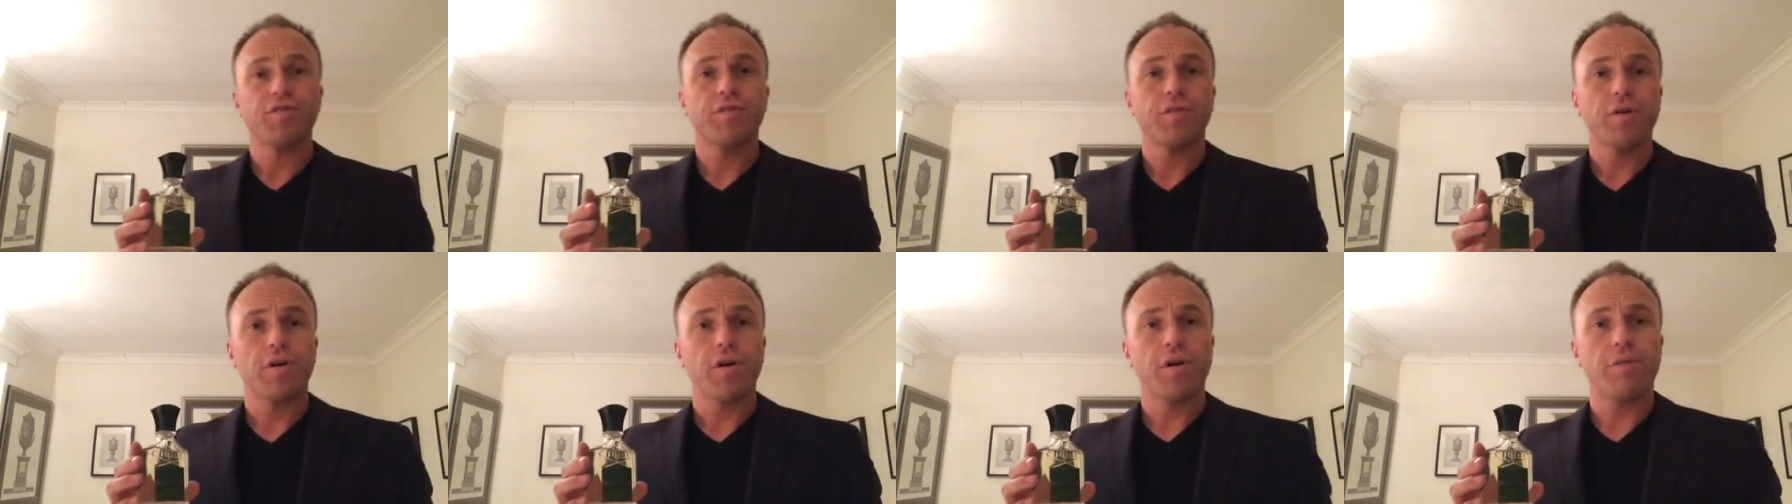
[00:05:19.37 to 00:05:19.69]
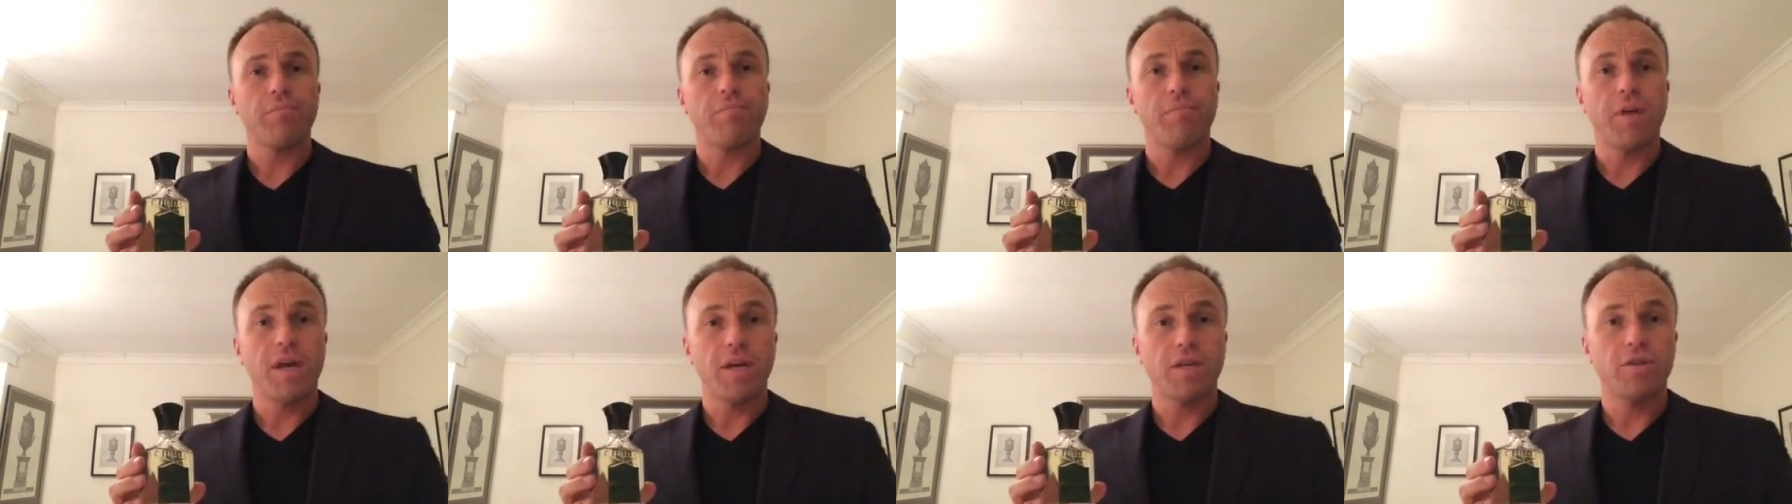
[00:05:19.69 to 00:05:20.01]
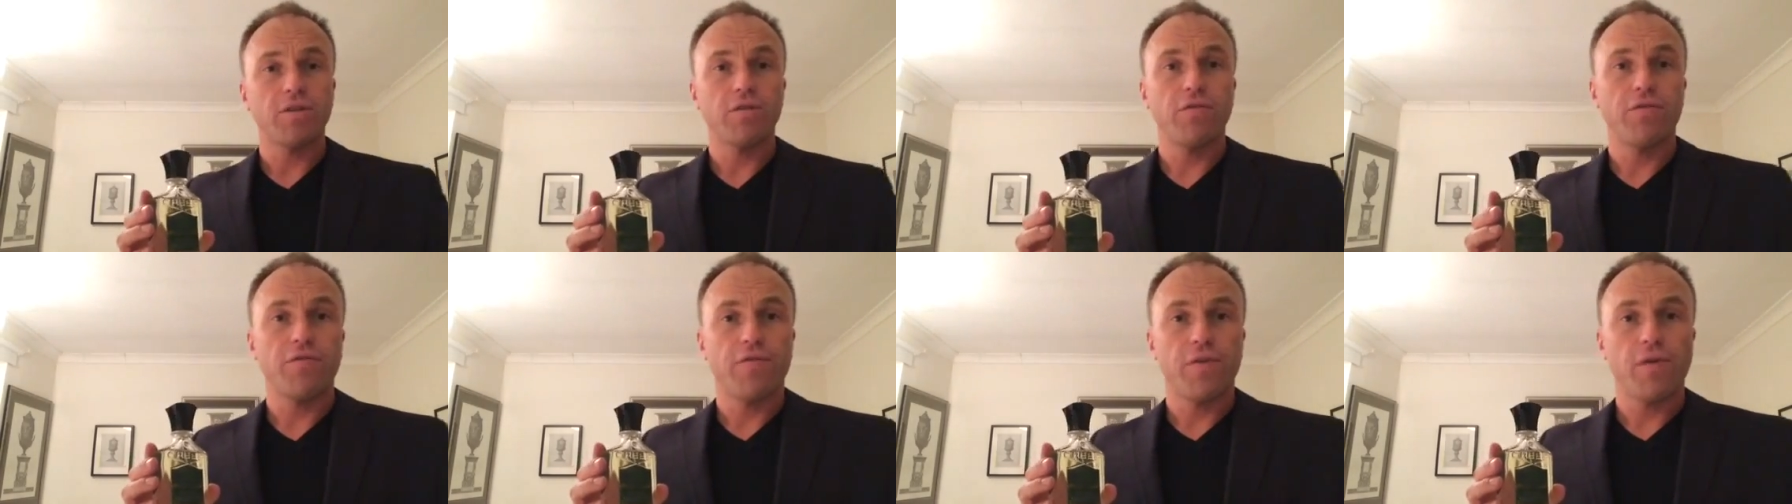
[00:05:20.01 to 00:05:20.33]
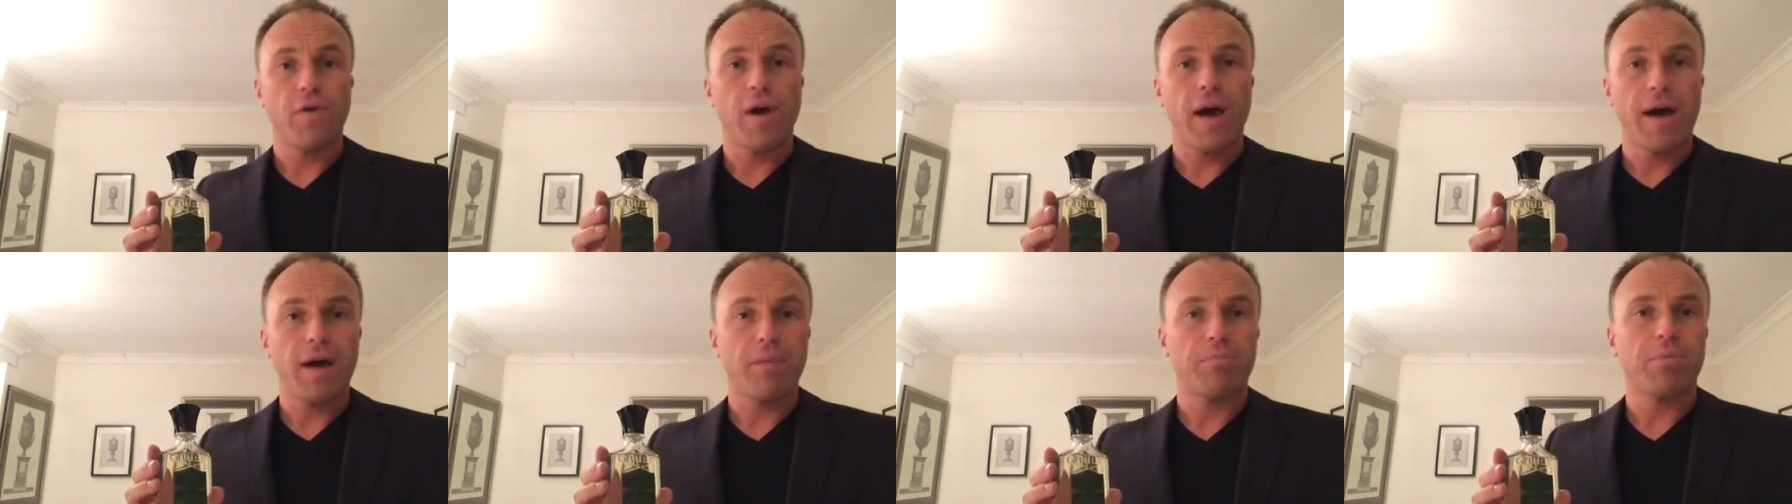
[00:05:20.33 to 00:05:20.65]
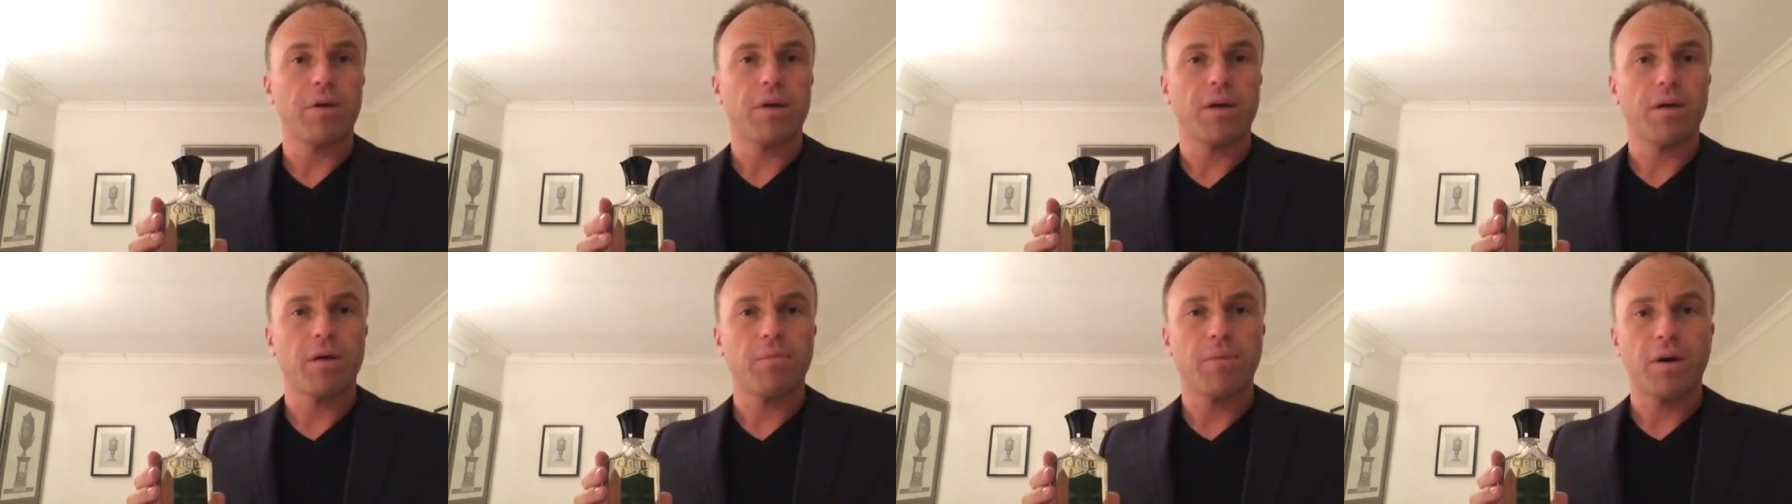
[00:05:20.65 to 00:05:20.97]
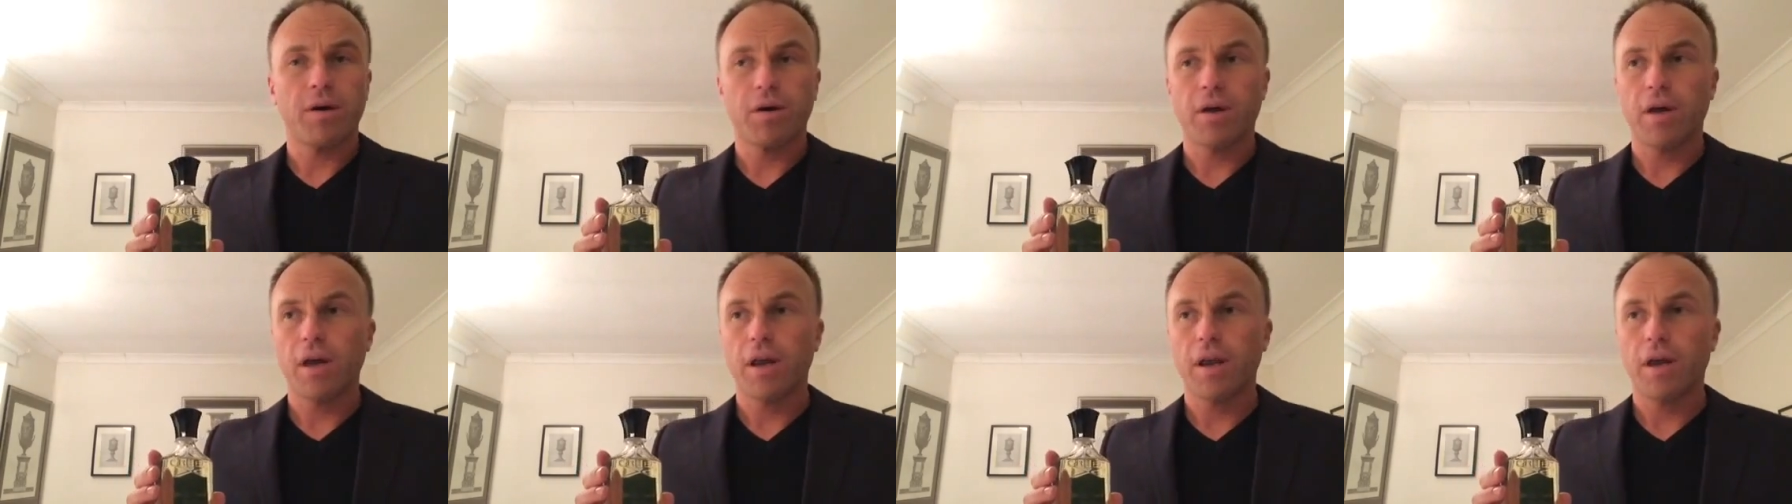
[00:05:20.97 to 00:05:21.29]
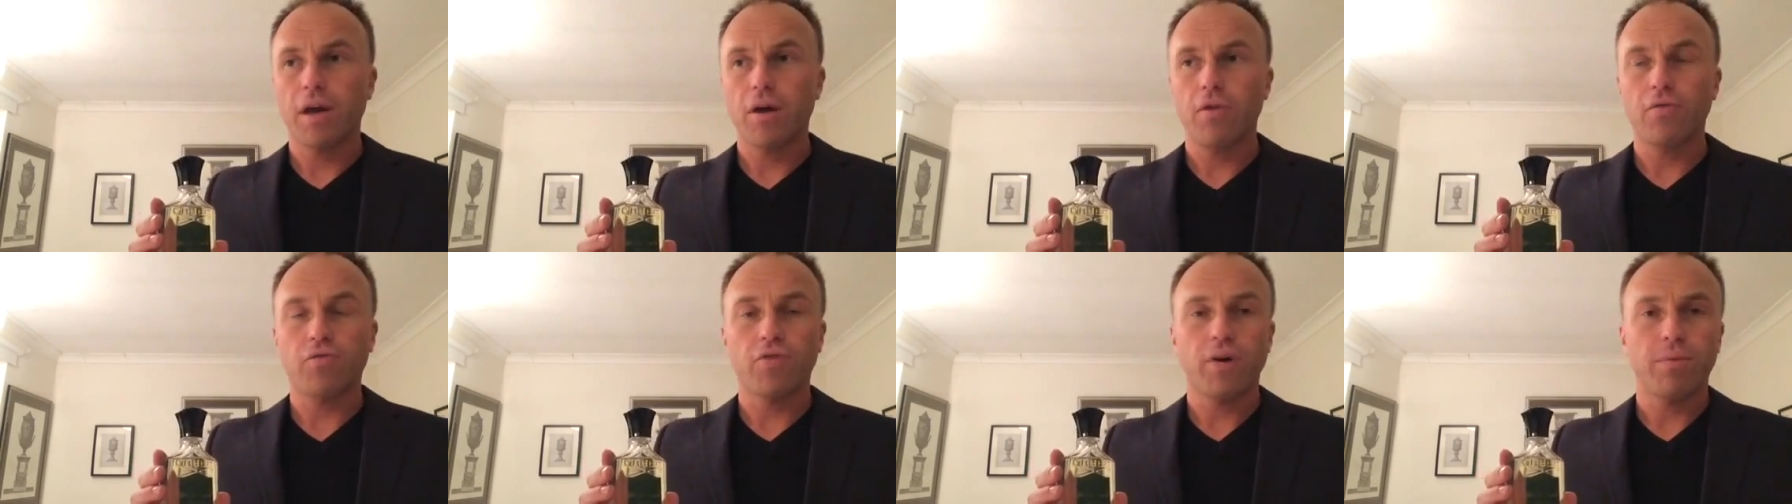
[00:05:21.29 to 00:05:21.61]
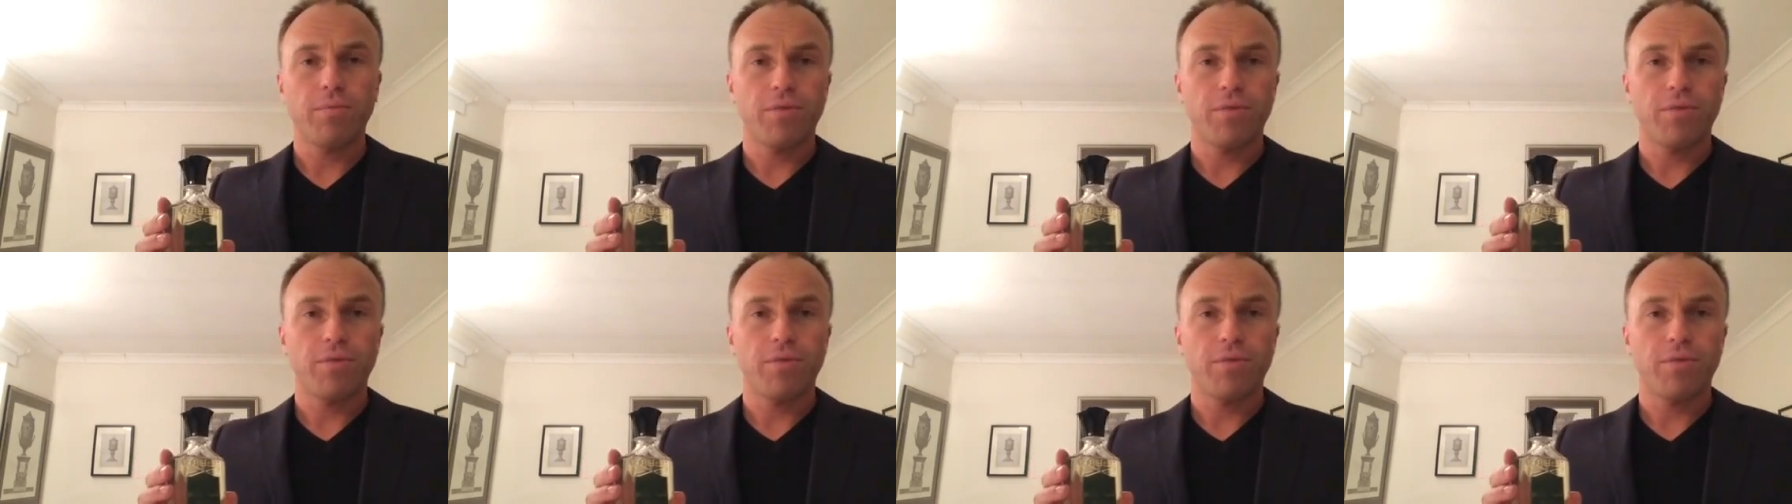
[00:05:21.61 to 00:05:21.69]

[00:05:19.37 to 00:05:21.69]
that makes you feel happy about getting older.